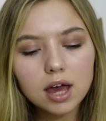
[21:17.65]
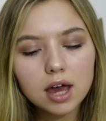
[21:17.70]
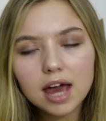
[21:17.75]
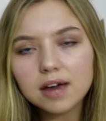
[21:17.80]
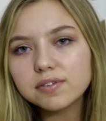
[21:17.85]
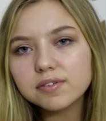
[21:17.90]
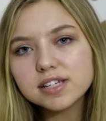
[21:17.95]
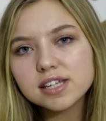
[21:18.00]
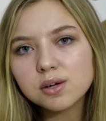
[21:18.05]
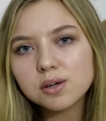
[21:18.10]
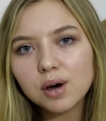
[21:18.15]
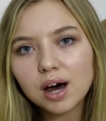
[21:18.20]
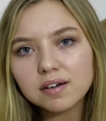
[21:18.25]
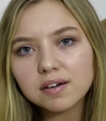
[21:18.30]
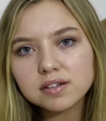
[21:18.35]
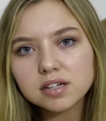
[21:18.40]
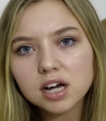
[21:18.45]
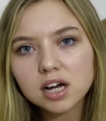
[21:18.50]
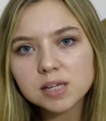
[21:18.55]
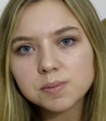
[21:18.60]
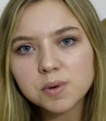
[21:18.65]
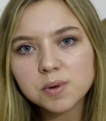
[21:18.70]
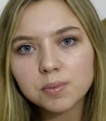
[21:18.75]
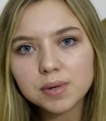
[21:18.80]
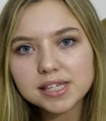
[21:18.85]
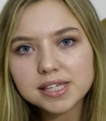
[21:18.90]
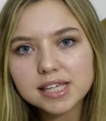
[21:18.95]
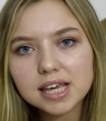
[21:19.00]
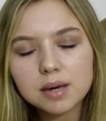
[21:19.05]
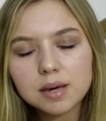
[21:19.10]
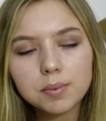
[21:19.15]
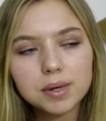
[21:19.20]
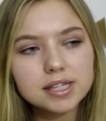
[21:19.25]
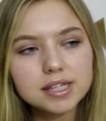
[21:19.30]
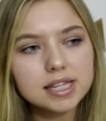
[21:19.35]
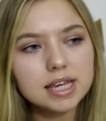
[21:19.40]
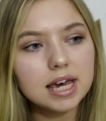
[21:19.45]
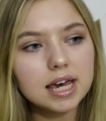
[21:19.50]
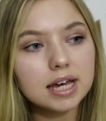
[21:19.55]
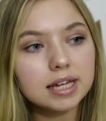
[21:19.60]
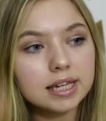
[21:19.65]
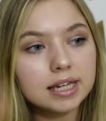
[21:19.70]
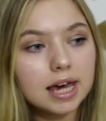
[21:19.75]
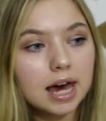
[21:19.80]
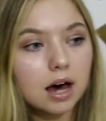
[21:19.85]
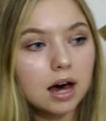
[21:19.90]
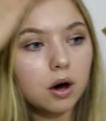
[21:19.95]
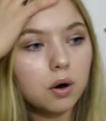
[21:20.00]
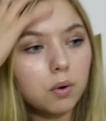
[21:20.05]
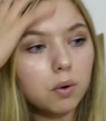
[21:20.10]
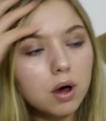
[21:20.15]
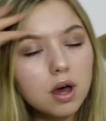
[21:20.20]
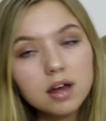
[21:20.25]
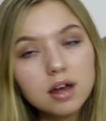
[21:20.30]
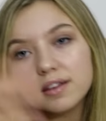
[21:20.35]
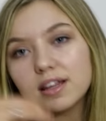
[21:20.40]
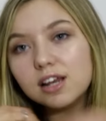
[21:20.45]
every single advertisement we see a girl